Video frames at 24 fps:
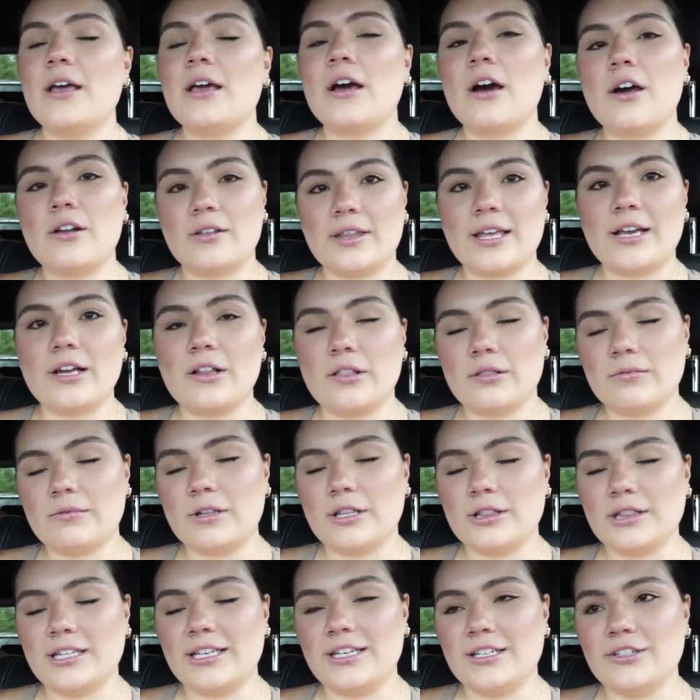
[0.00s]
on like a,
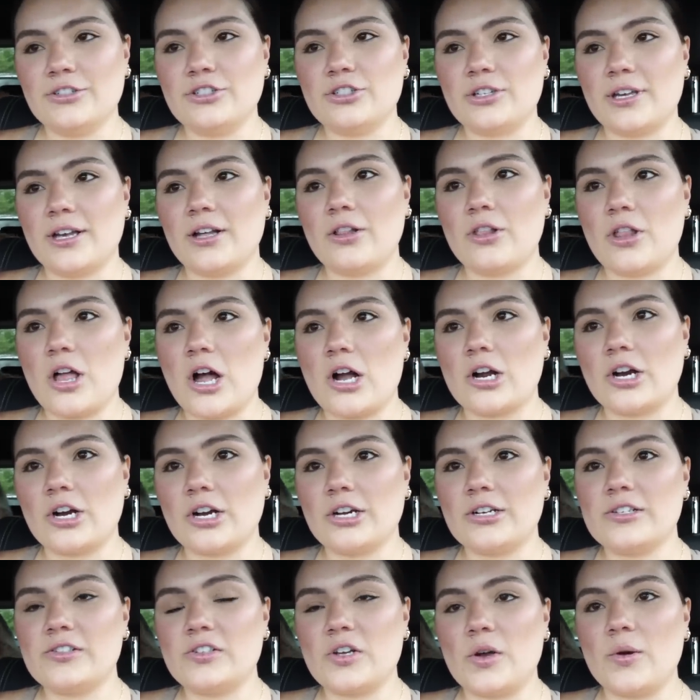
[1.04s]
a, leash like
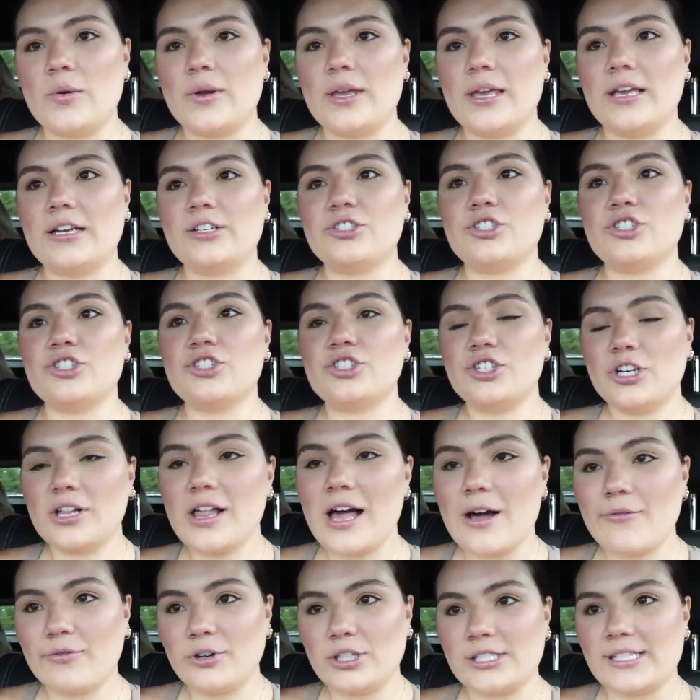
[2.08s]
longer so he could just chill
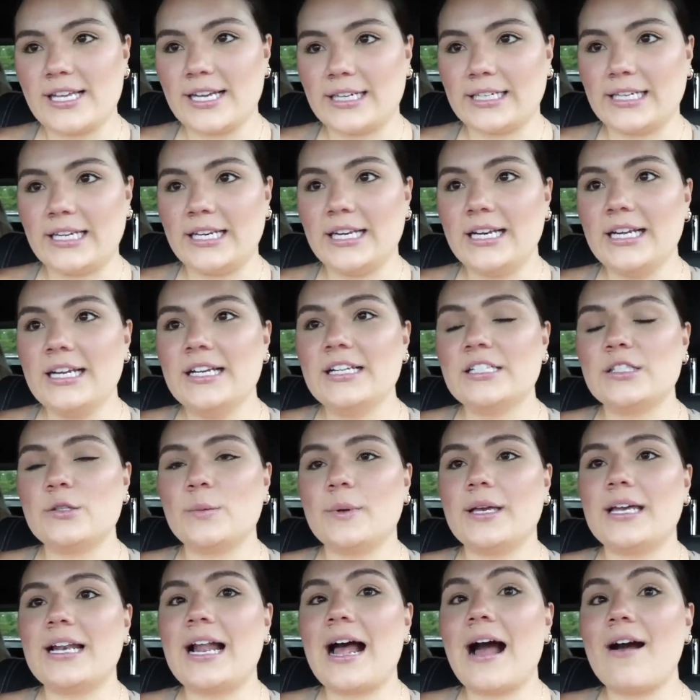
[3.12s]
out for a second so
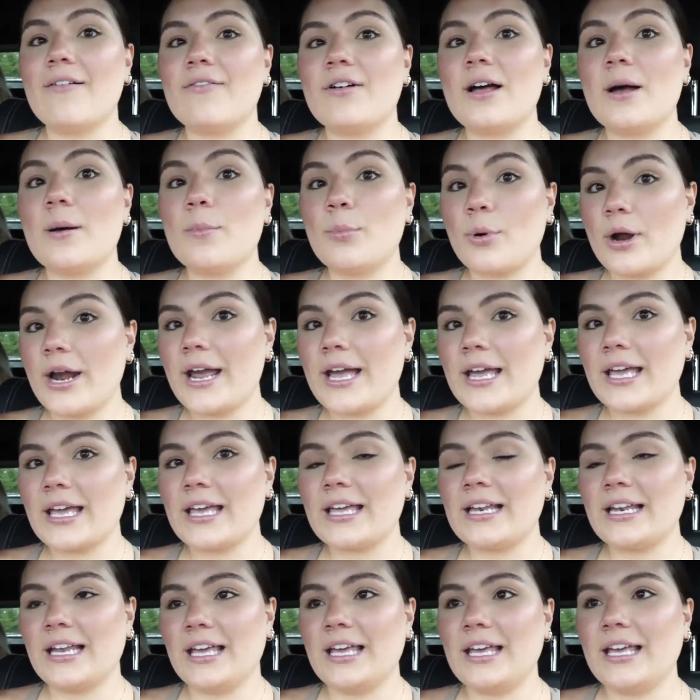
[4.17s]
we could have a break
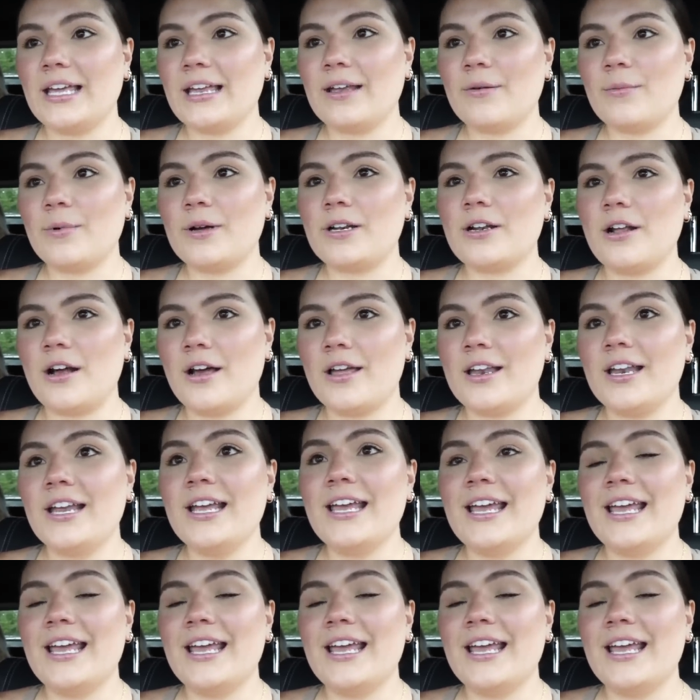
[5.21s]
and eat and whatnot